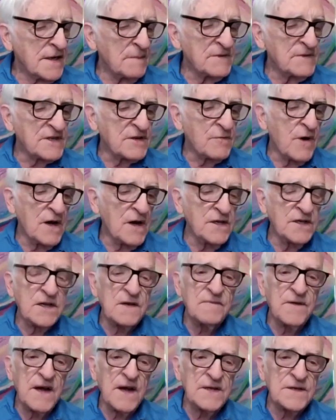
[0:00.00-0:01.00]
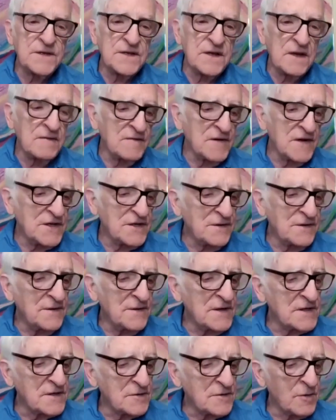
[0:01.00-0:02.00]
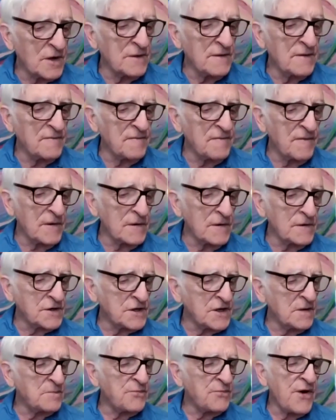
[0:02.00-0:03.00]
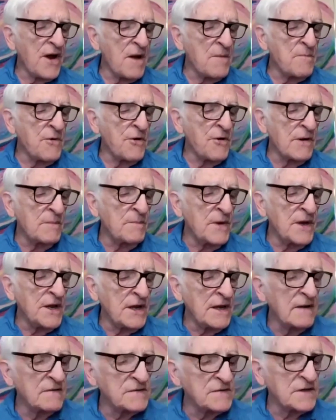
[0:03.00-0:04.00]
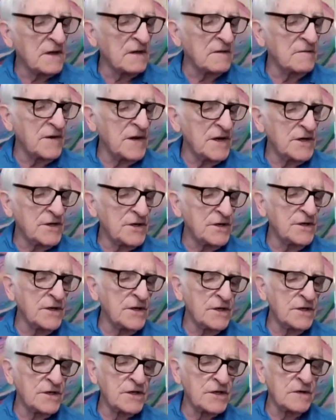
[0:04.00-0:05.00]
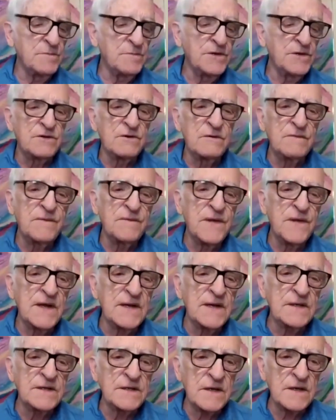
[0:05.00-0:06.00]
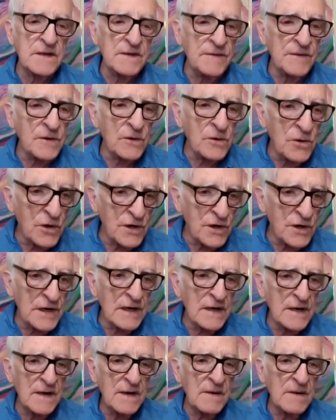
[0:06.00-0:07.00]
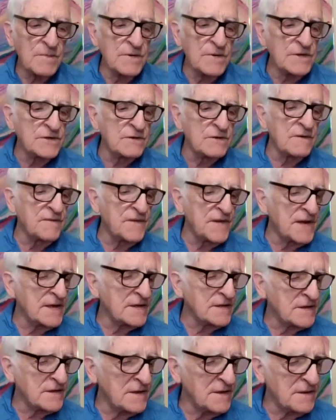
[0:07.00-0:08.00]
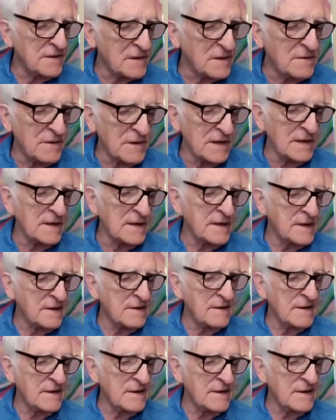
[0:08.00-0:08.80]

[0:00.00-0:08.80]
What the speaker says: Thomas Aquinas defines salvation this way. The first and primary meaning of salvation is to preserve things in the good. Preserve things in the good.